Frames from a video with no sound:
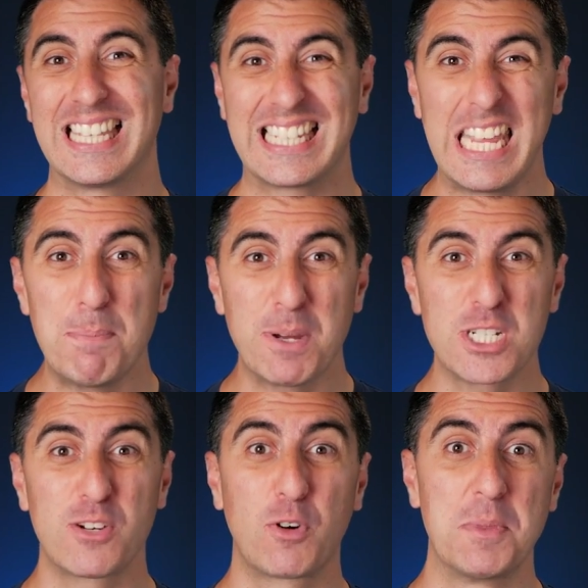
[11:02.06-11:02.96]
that keep
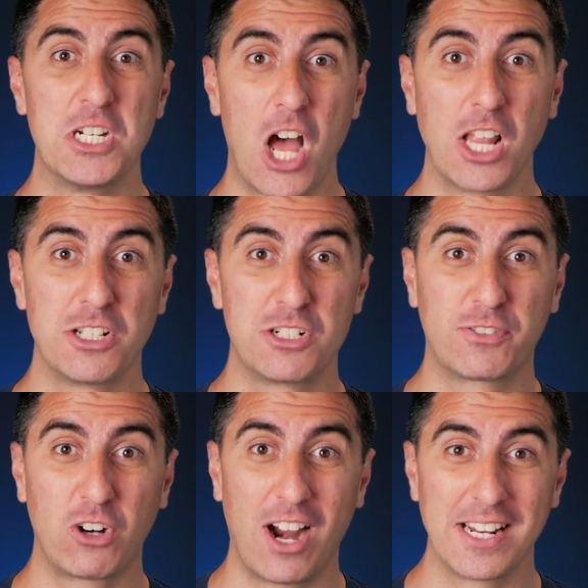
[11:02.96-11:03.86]
us from the knowledge
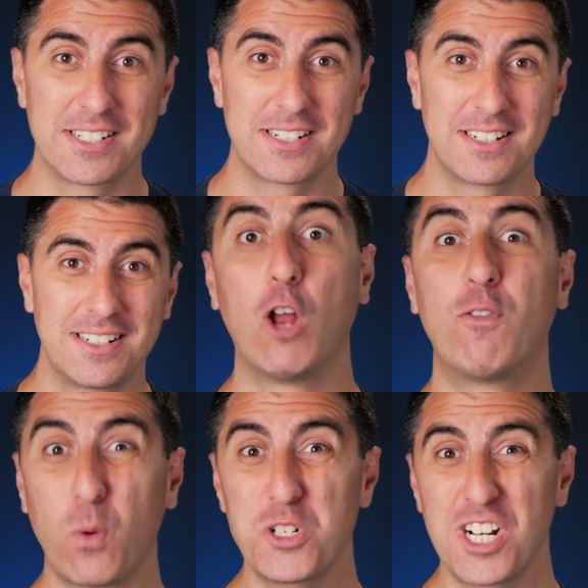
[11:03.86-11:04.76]
of Christ.
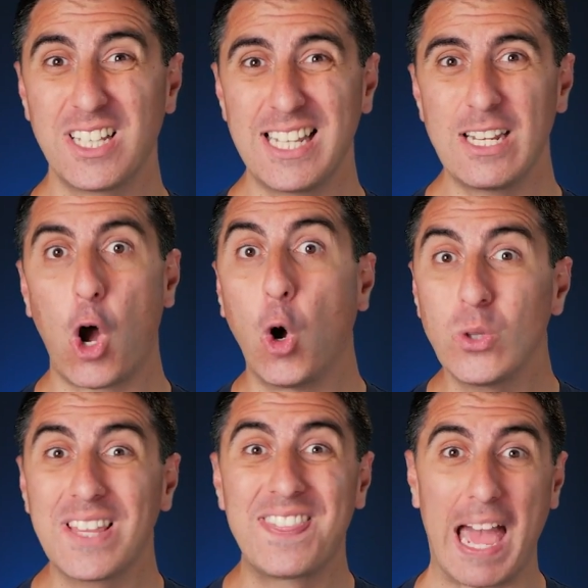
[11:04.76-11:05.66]
Unfortunately,
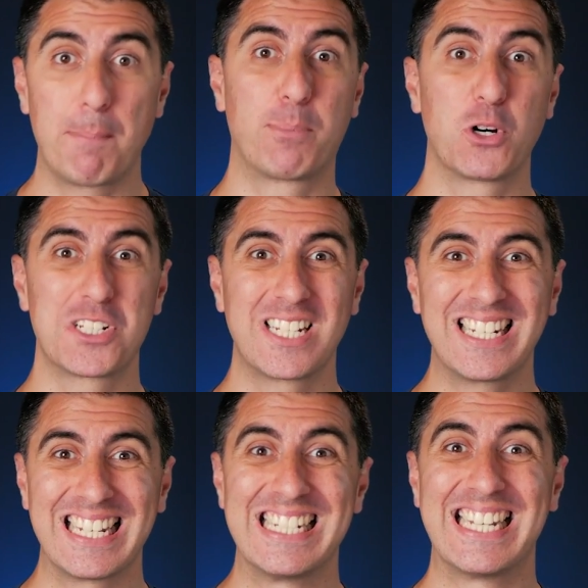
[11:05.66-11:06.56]
only that person
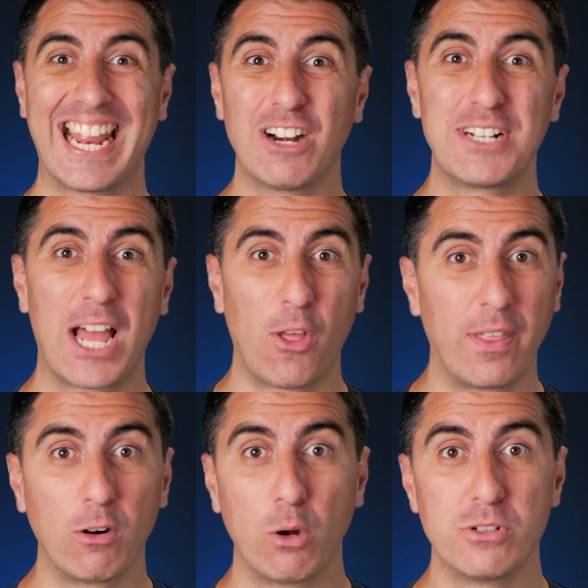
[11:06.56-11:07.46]
can tear down
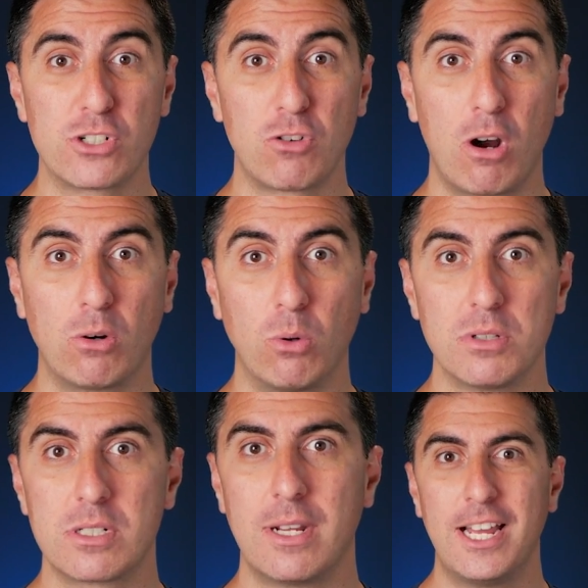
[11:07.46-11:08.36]
their own
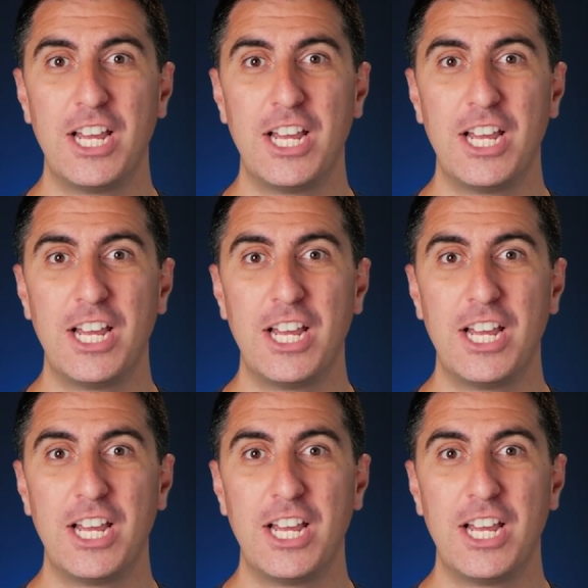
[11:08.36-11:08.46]
strongholds.